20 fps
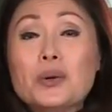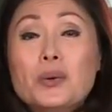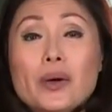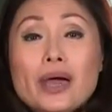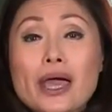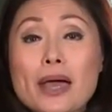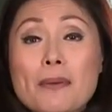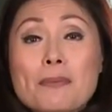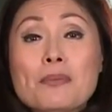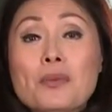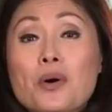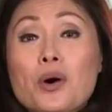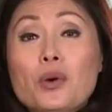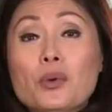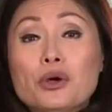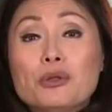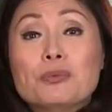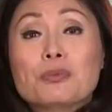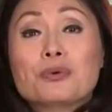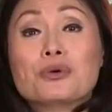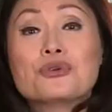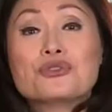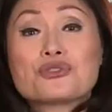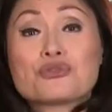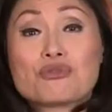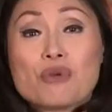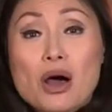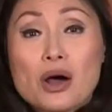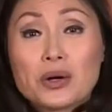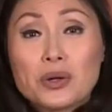away. More with Bruce
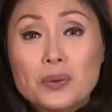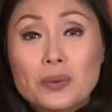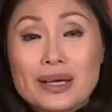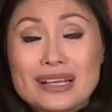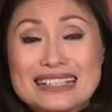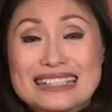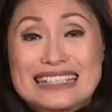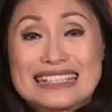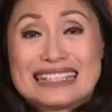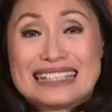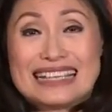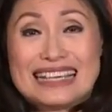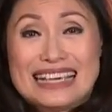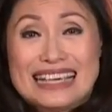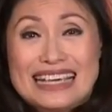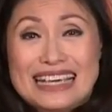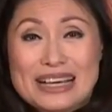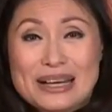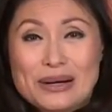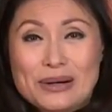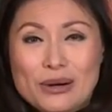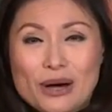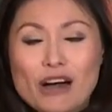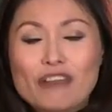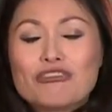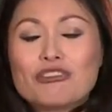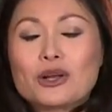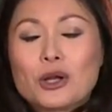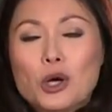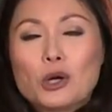Rockowitz, CEO
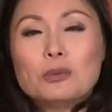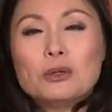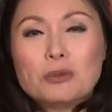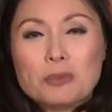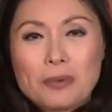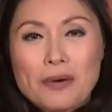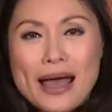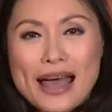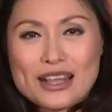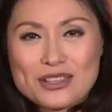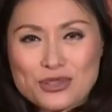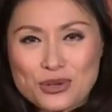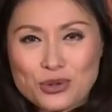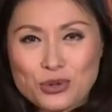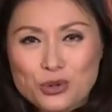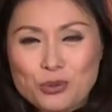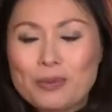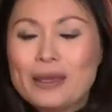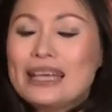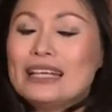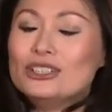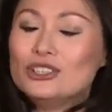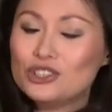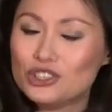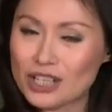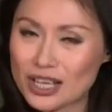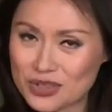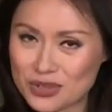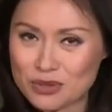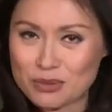of Global Brands Group, in
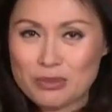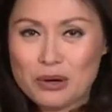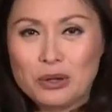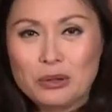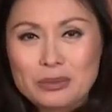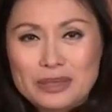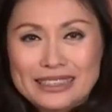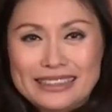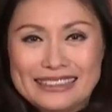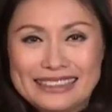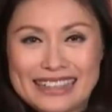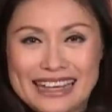just a moment.